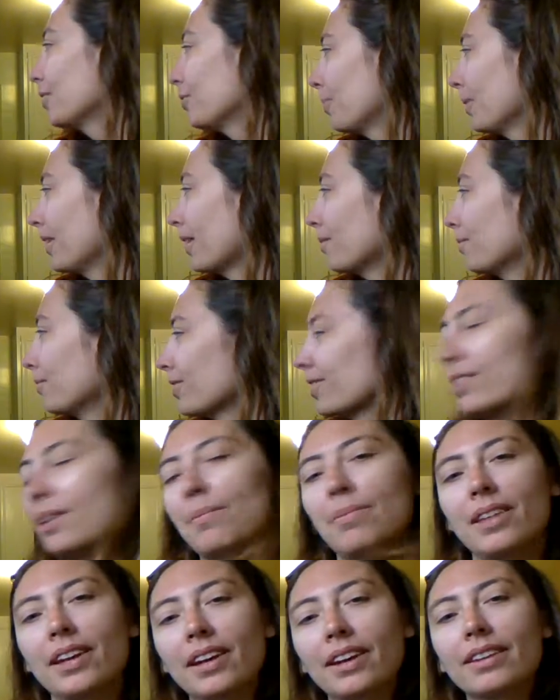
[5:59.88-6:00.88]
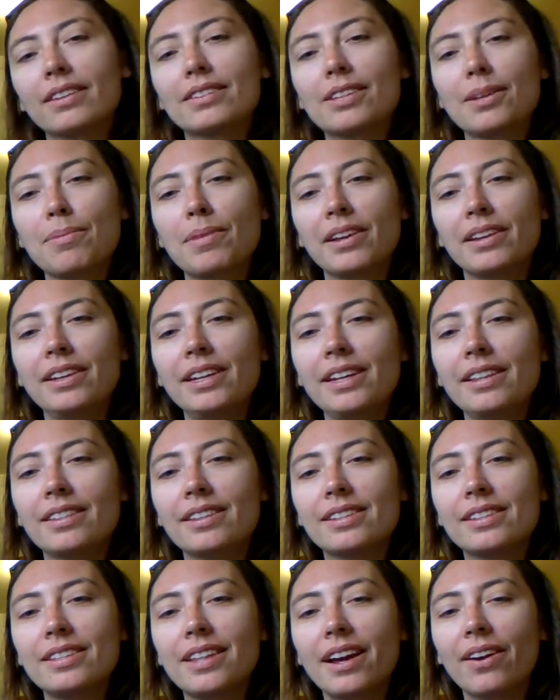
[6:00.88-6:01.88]
become just something neat
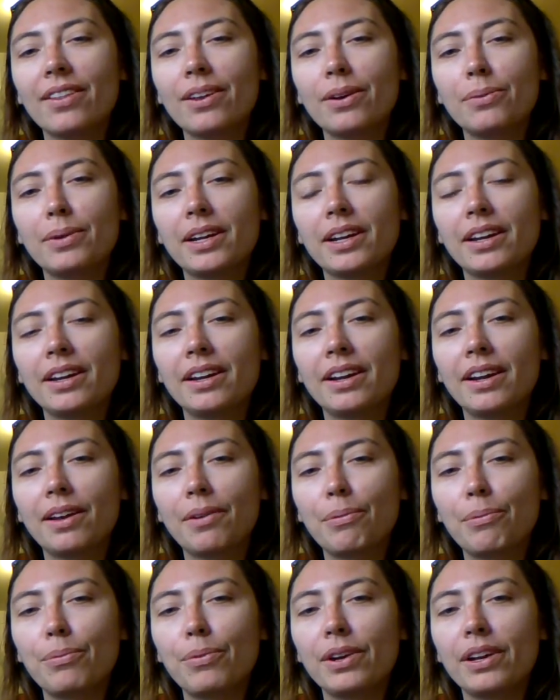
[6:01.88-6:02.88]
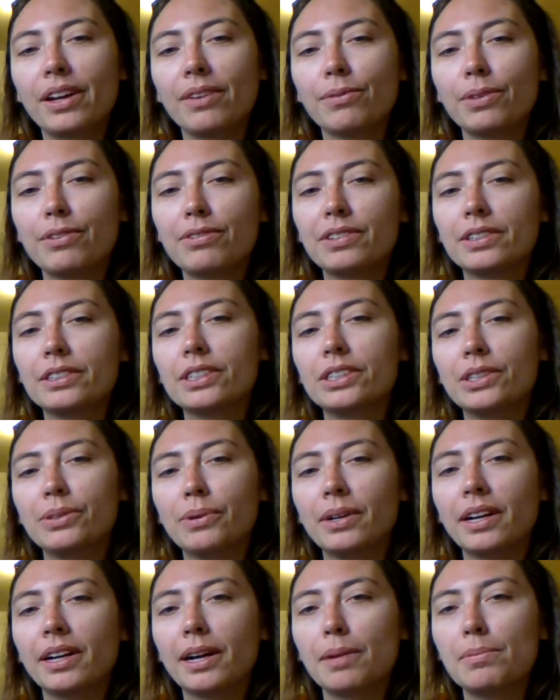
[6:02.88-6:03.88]
that's there that we can refer to
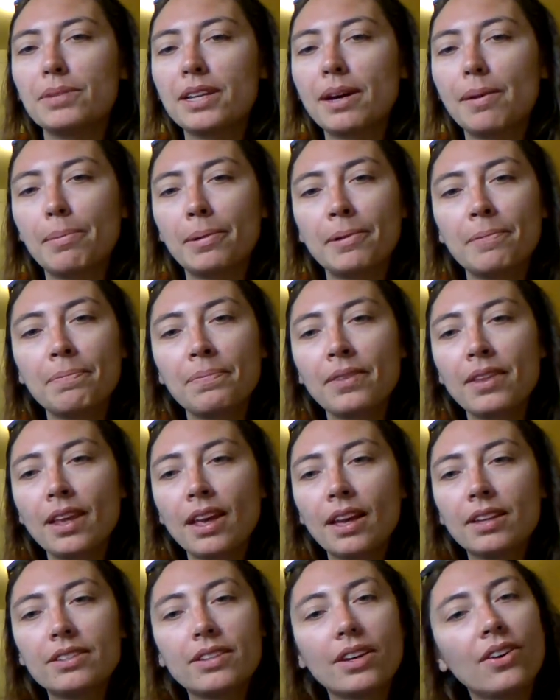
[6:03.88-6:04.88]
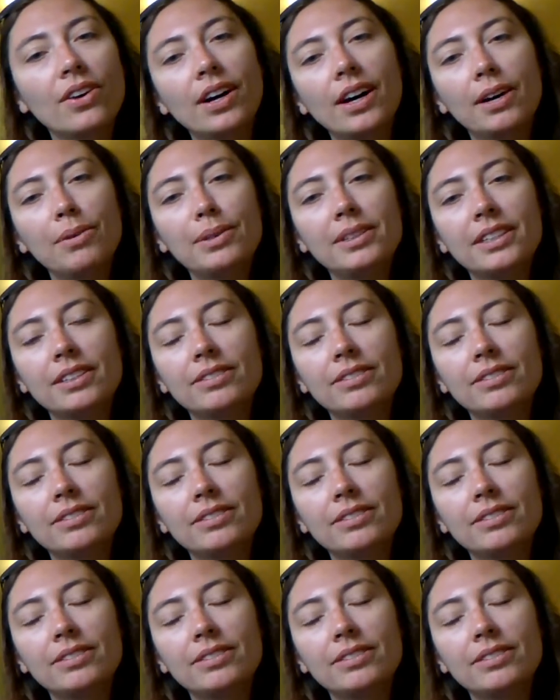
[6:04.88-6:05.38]
when it comes up. So I would